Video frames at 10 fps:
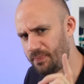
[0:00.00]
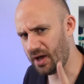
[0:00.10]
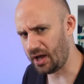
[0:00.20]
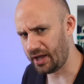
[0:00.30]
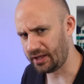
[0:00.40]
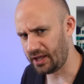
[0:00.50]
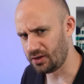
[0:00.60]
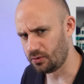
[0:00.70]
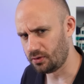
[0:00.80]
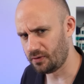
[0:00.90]
buy
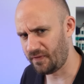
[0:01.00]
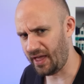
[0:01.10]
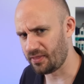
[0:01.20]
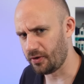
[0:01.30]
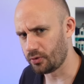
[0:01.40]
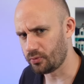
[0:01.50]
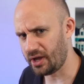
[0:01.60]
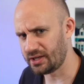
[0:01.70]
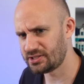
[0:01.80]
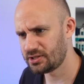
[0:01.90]
in all of that though,
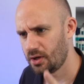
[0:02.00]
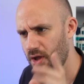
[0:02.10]
right?